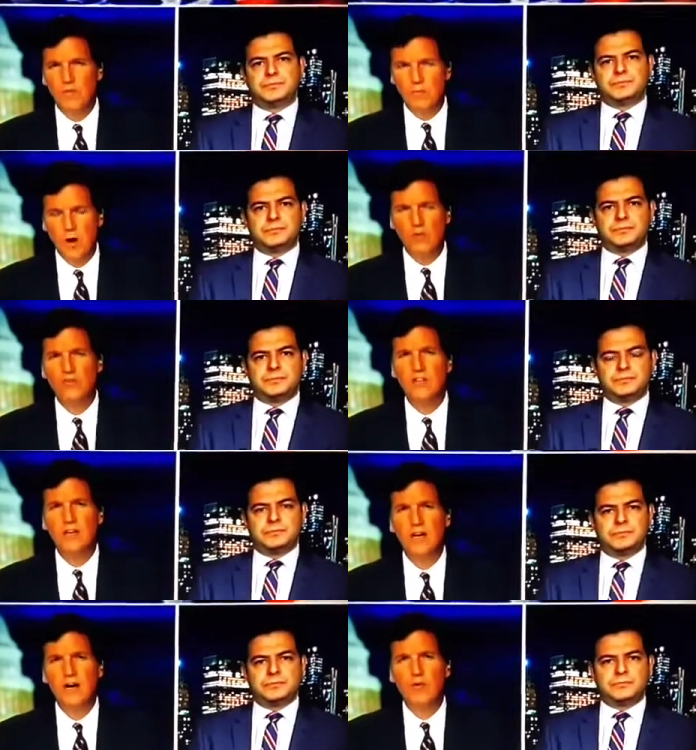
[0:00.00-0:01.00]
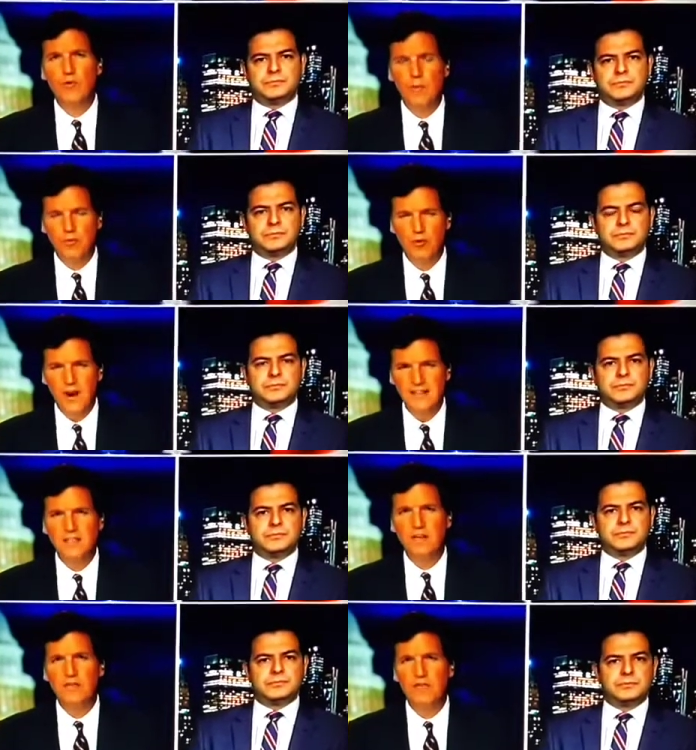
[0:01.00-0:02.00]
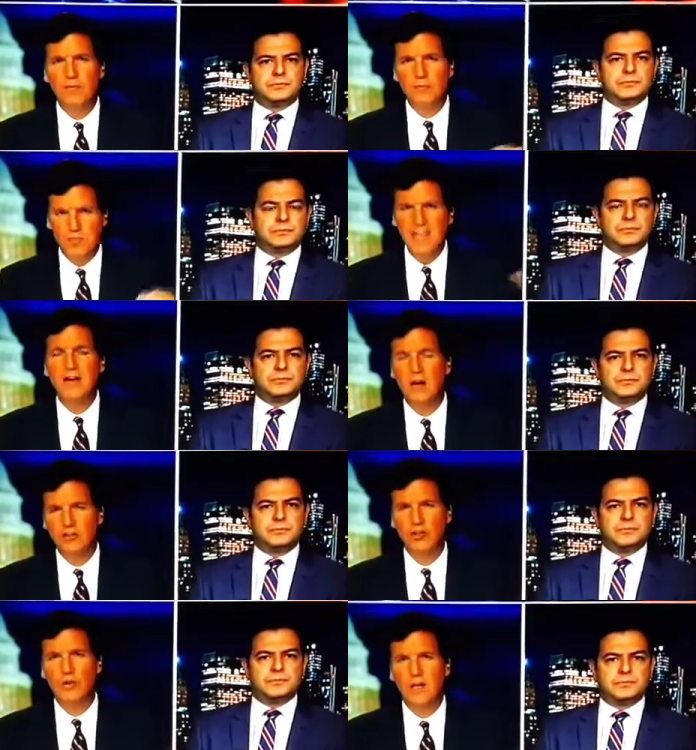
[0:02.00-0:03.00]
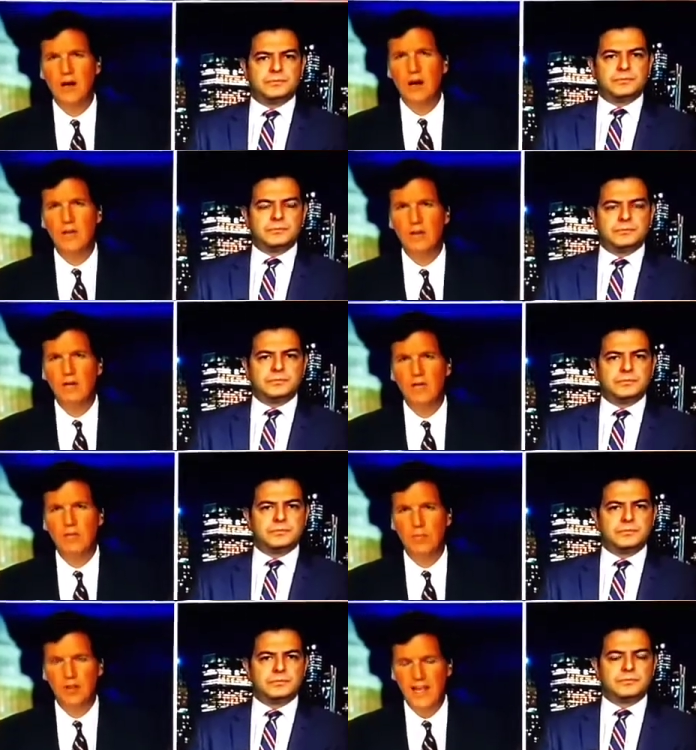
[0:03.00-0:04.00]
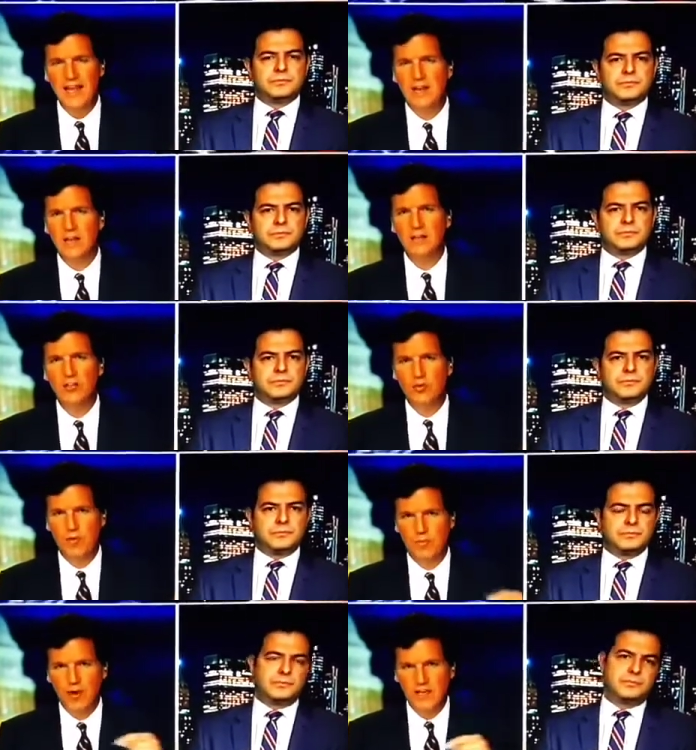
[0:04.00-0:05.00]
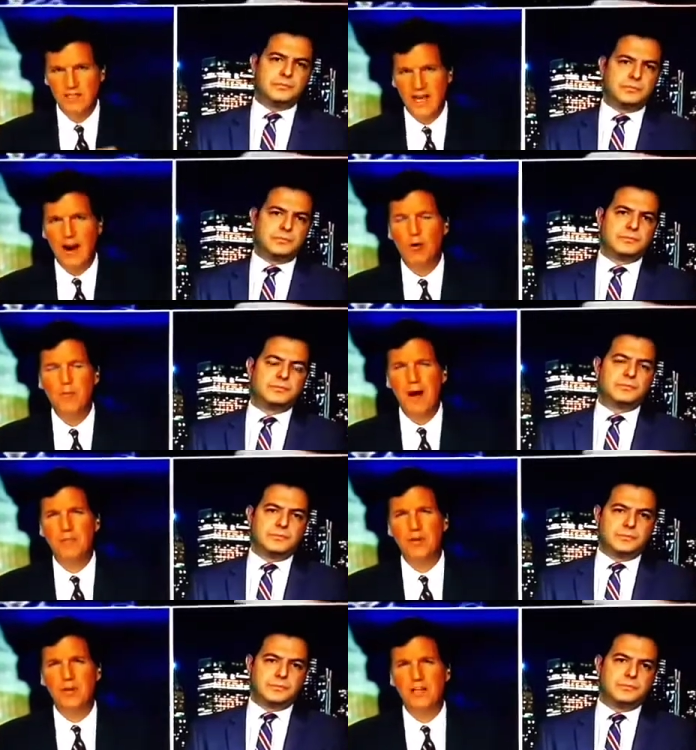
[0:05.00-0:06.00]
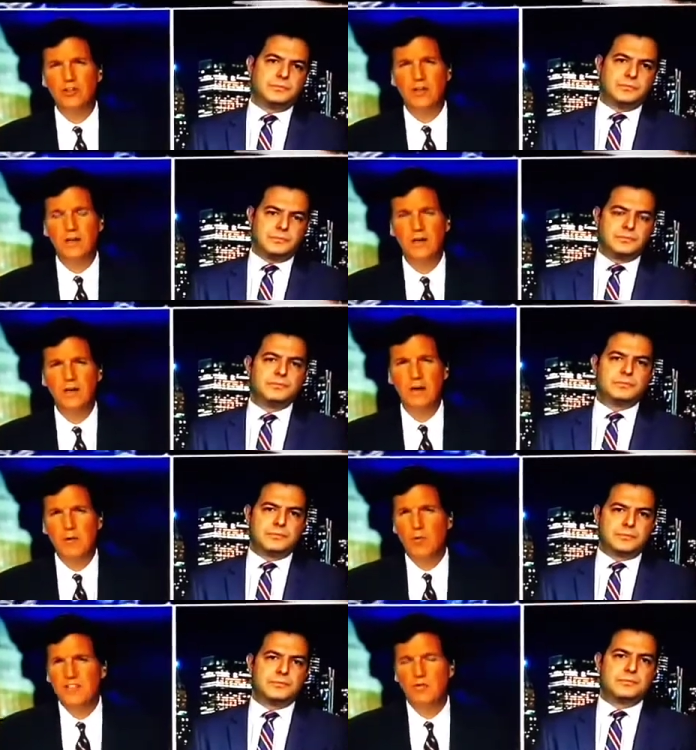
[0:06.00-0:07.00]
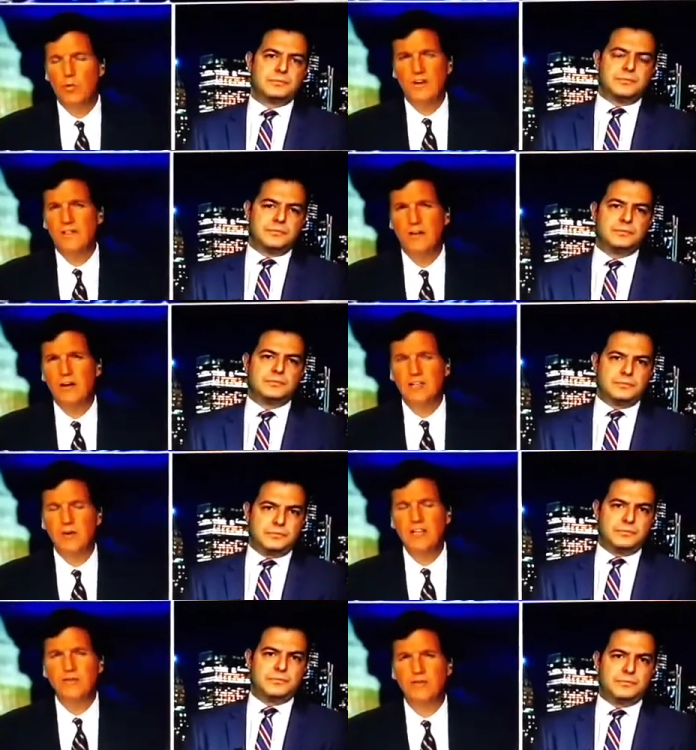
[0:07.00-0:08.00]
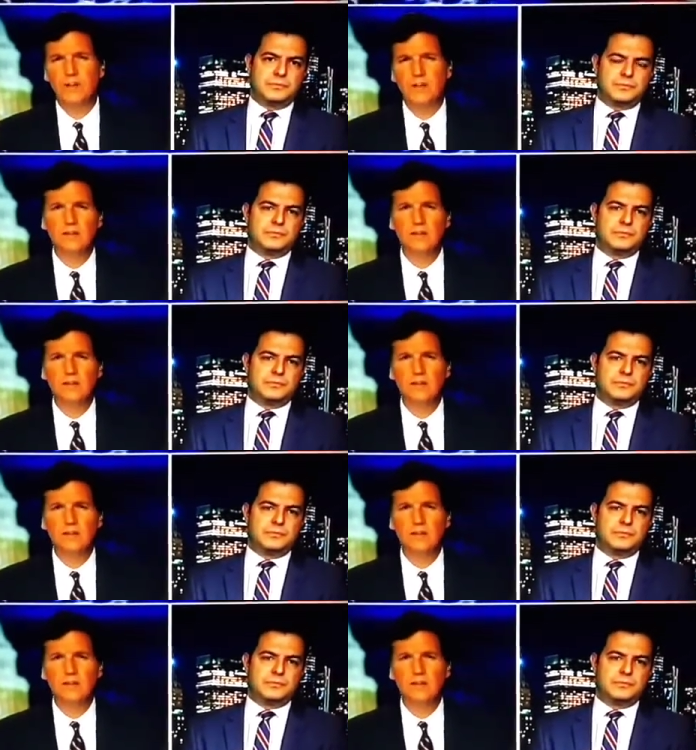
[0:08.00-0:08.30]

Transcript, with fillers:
Speaker 1: most repressive big country on the, the planet to repress our population. I mean, what's what's their explanation for this?